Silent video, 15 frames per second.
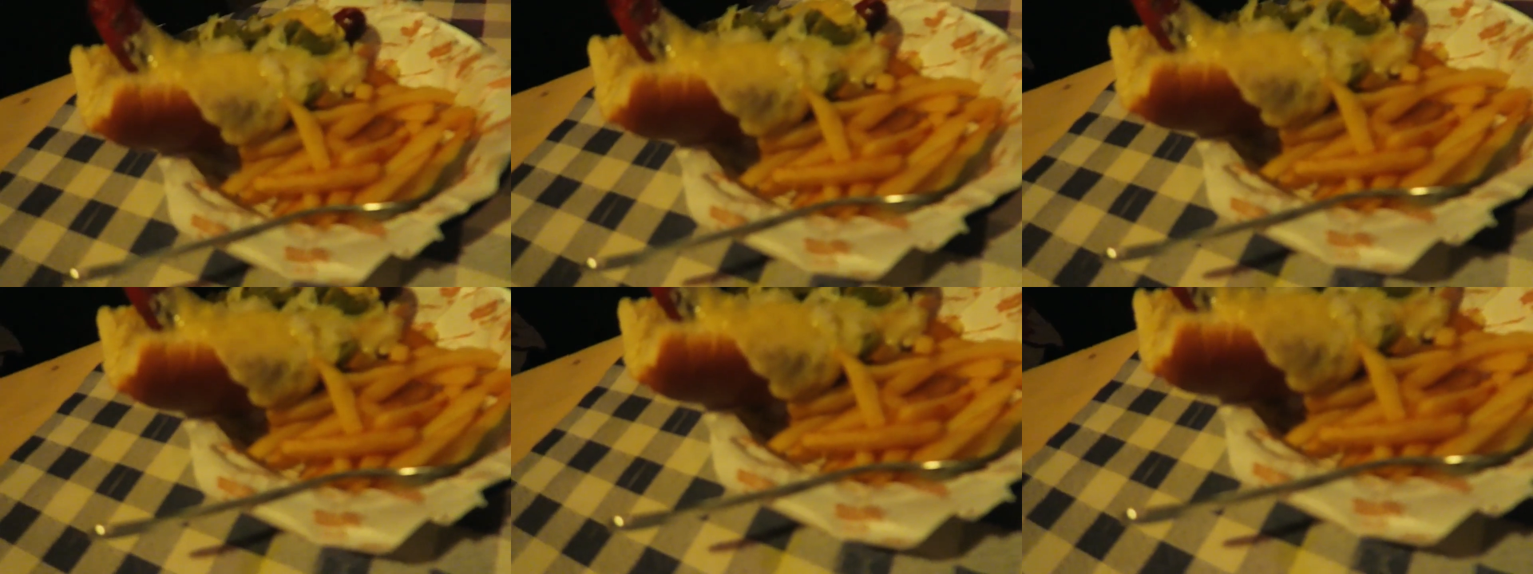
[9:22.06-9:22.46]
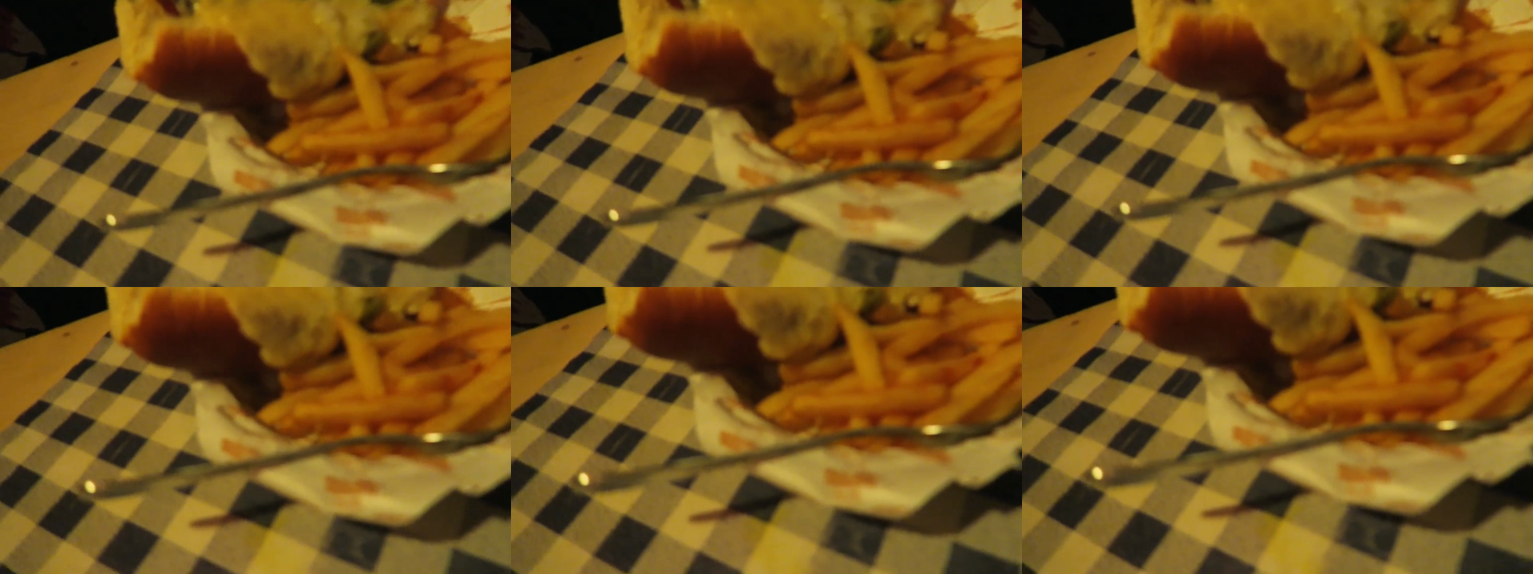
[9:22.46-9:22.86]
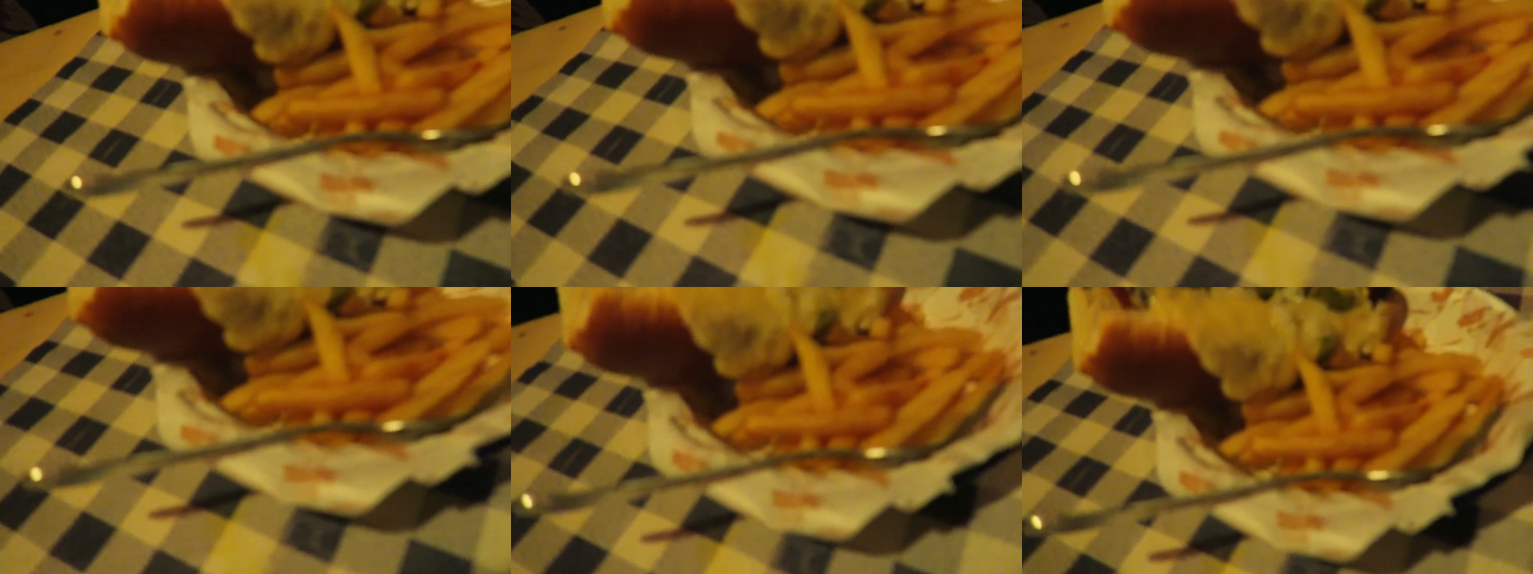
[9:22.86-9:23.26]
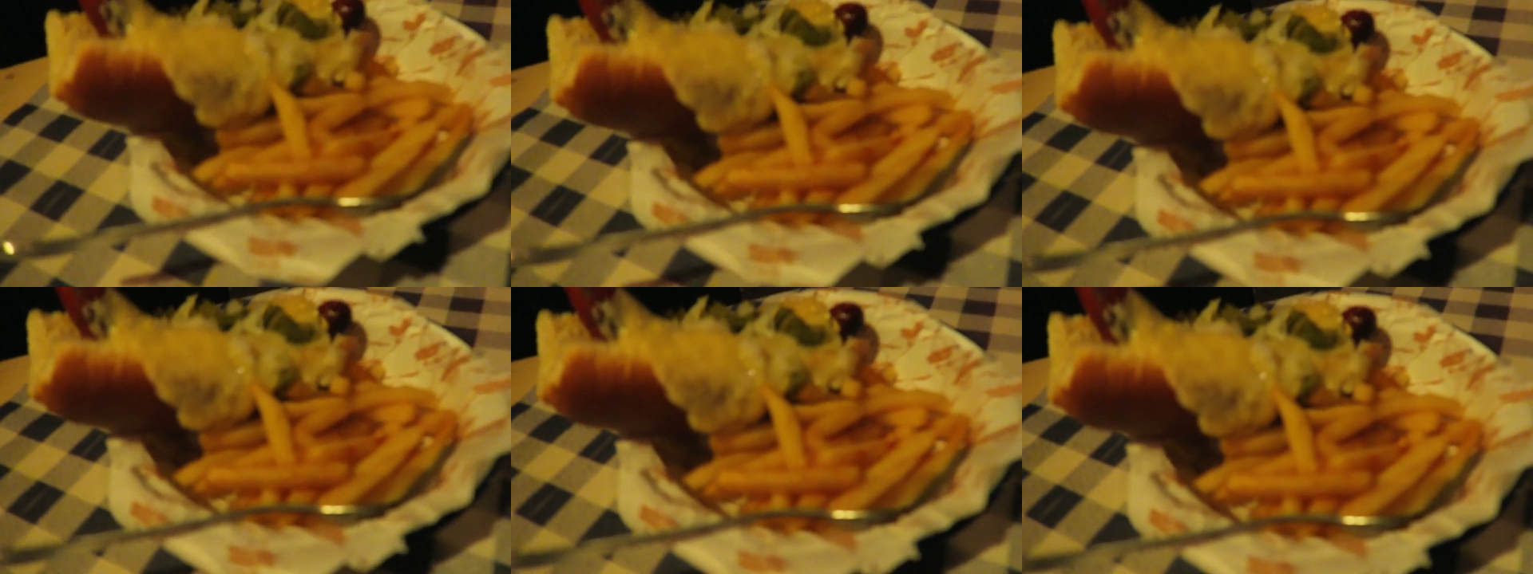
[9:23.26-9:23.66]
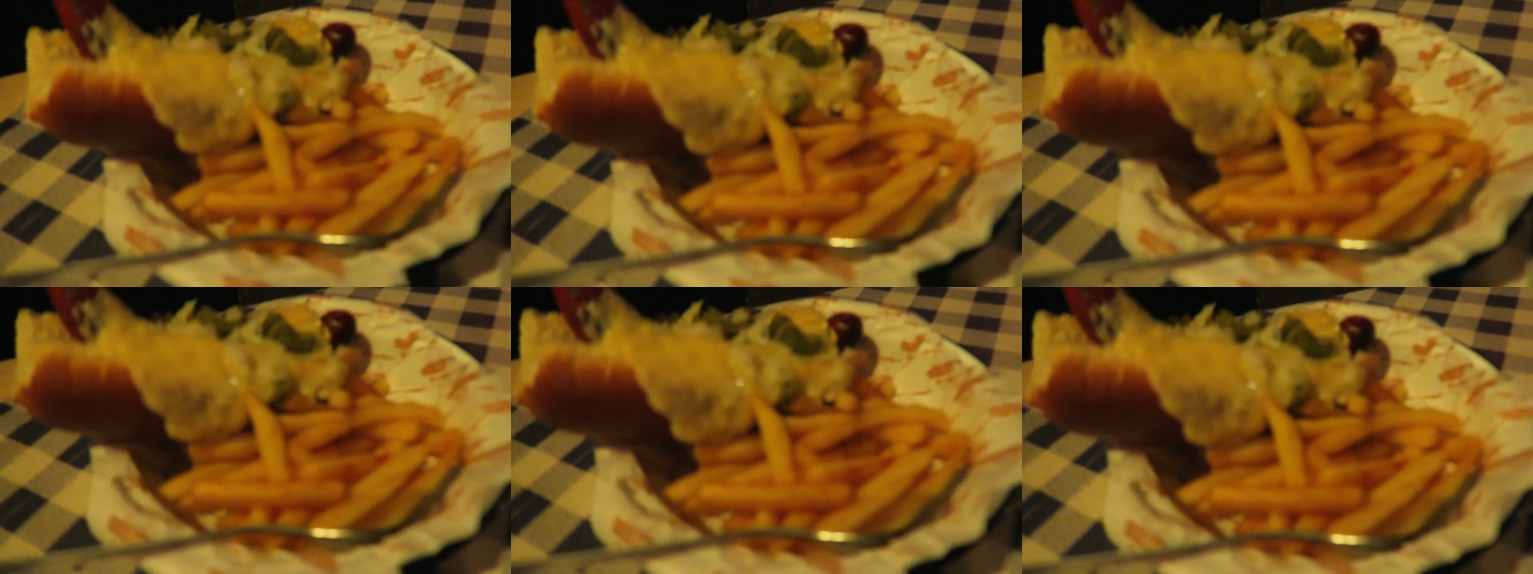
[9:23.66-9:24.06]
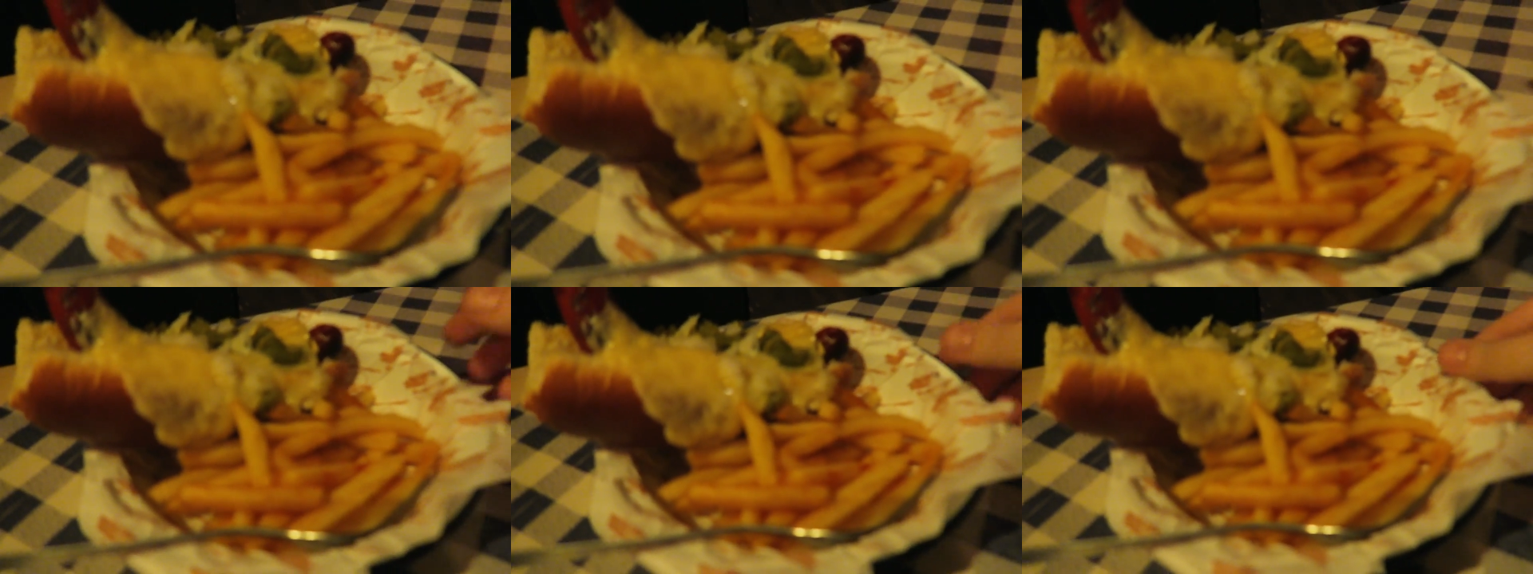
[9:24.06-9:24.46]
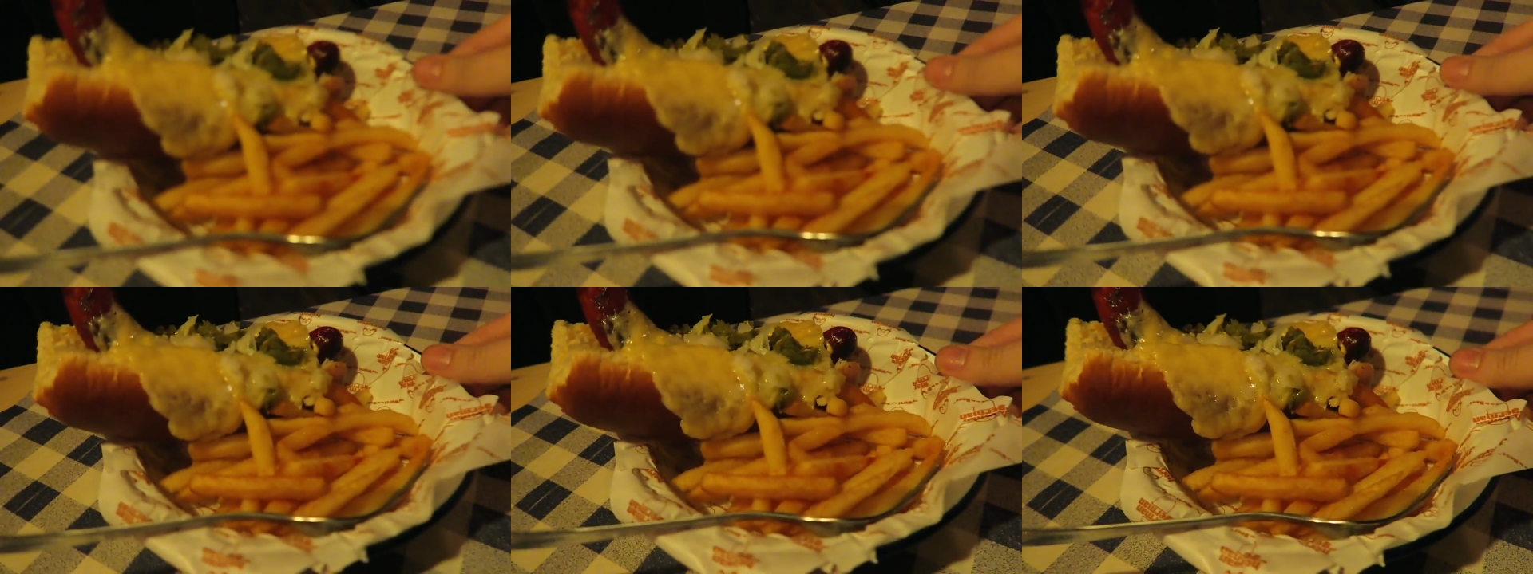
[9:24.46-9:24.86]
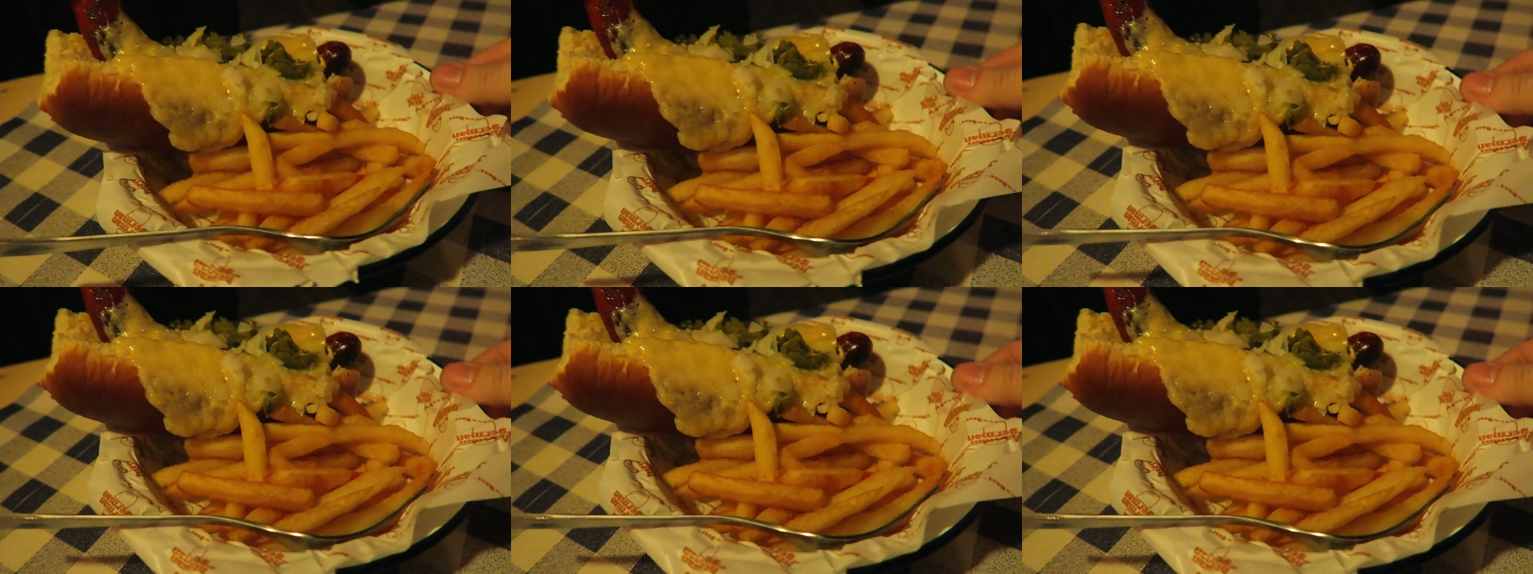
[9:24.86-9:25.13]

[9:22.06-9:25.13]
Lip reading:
Nobody's mouth can be seen.